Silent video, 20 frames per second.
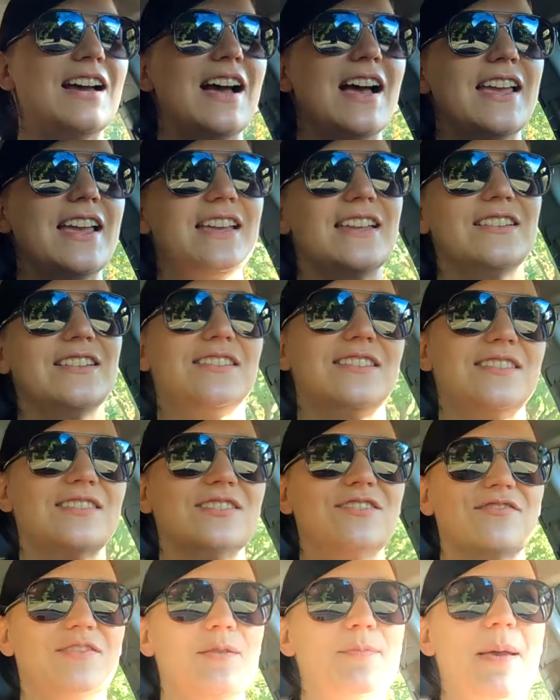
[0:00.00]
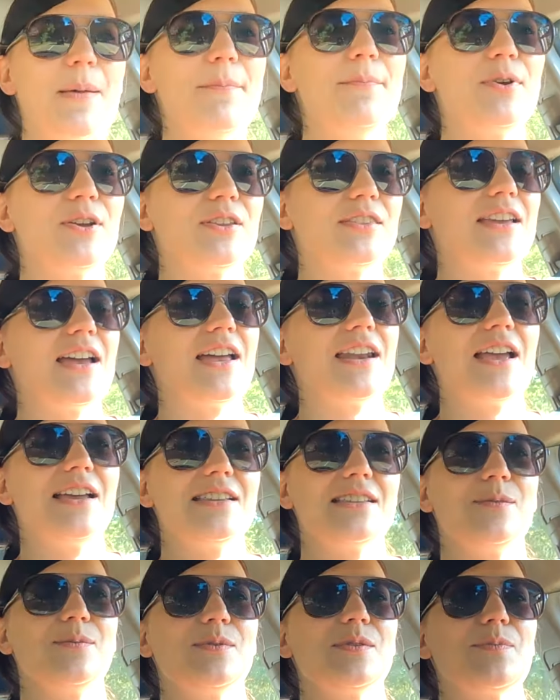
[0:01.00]
I remembered that
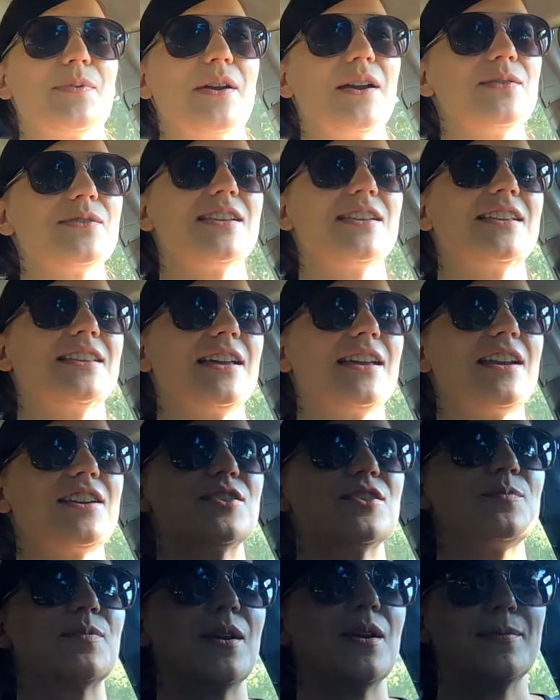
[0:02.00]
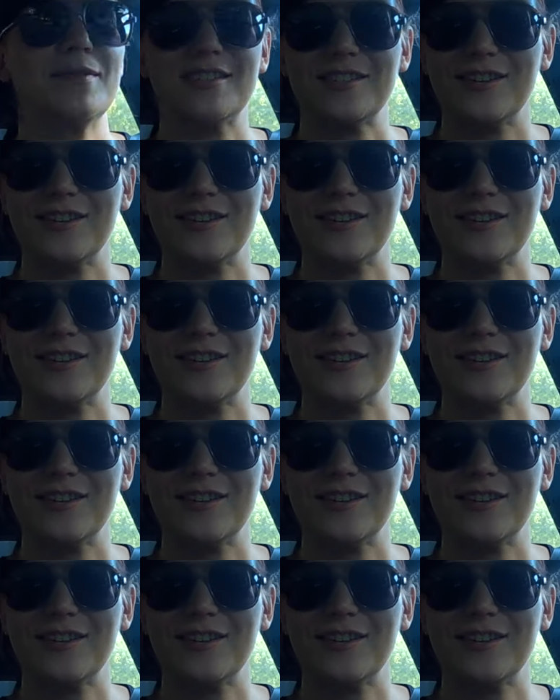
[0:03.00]
as I was browsing that I should probably